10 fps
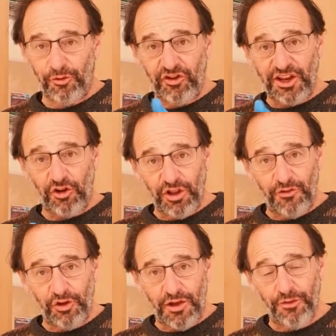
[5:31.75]
So take your
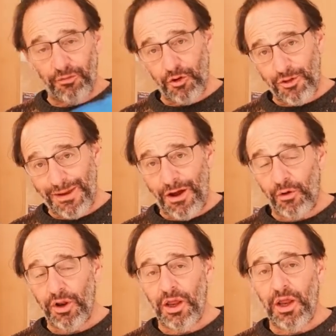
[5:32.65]
gloves off and throw them
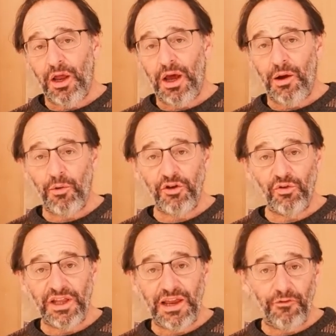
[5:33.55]
out when
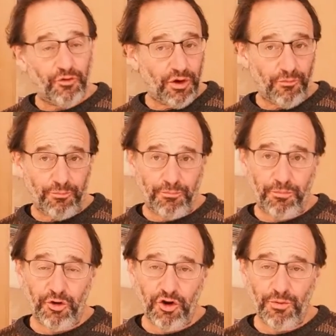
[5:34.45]
you leave. You can
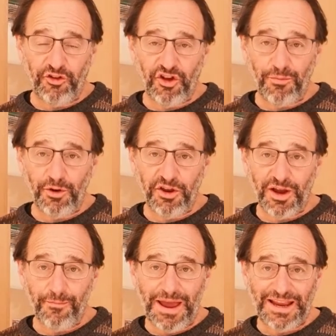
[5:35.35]
put new ones on when you
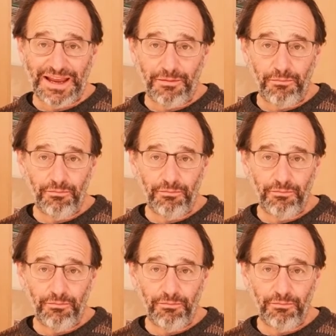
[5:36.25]
come back in.